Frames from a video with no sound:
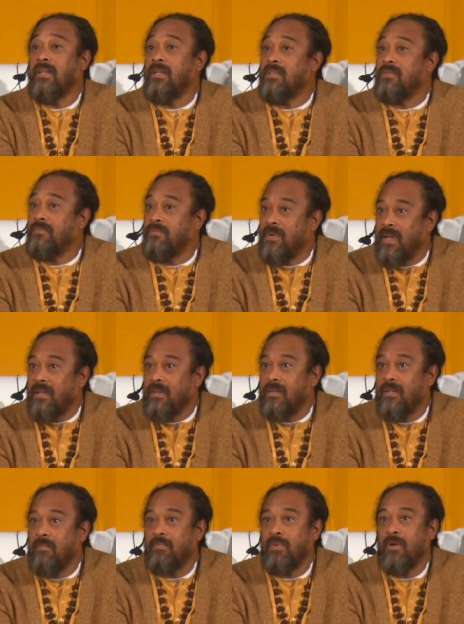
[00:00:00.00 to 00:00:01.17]
And it is fine.
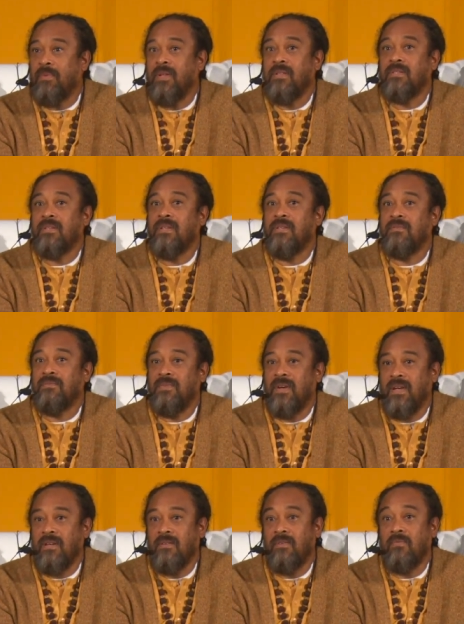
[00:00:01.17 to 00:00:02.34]
Impermanence is
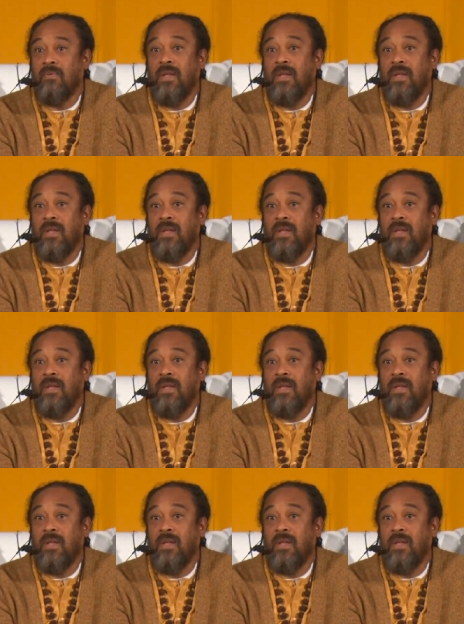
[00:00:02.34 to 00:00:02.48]
fine.